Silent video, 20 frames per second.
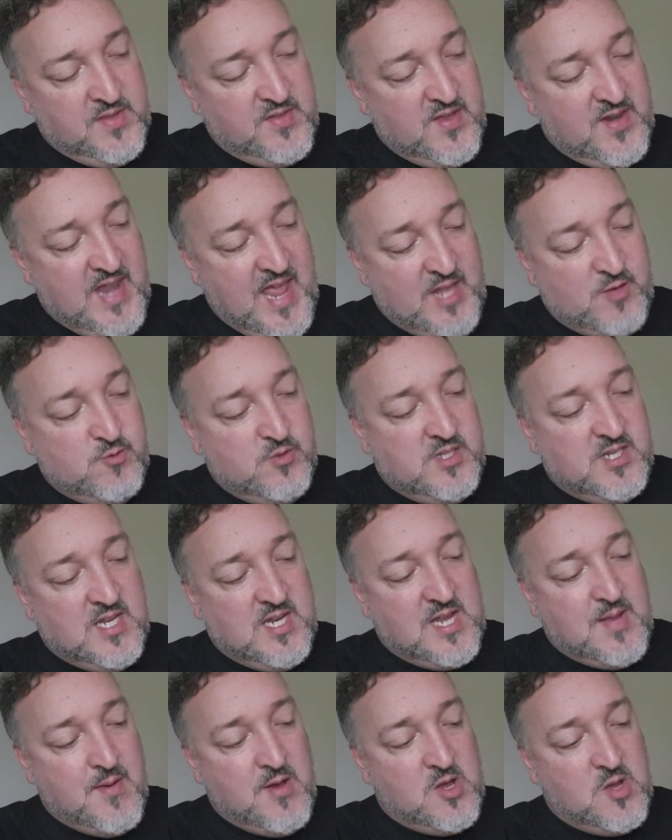The next one's
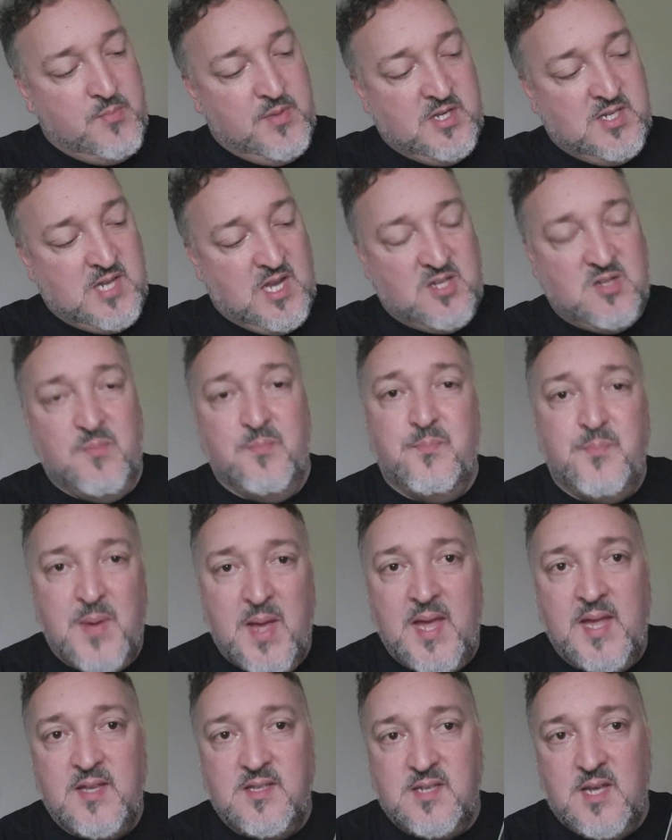going to come out could be Sasha
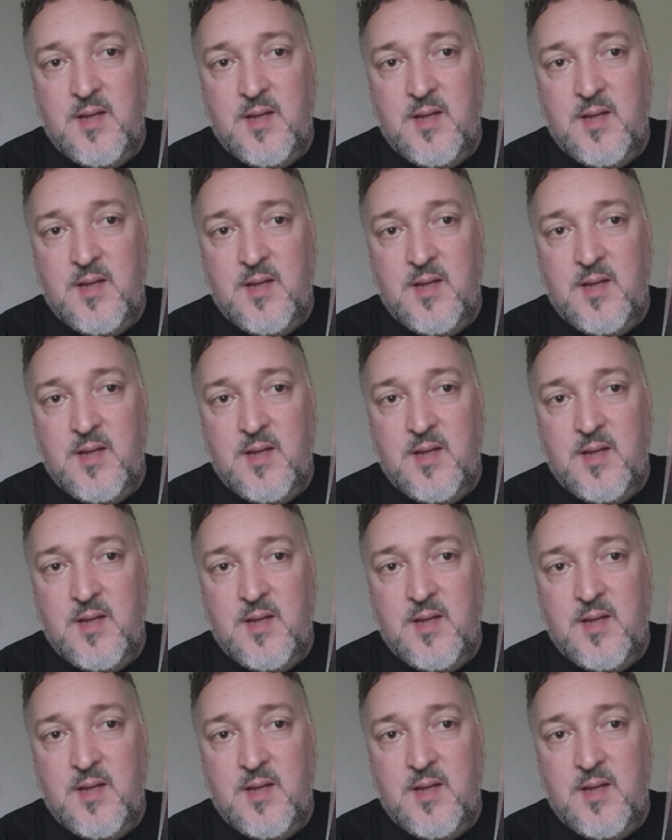Banks.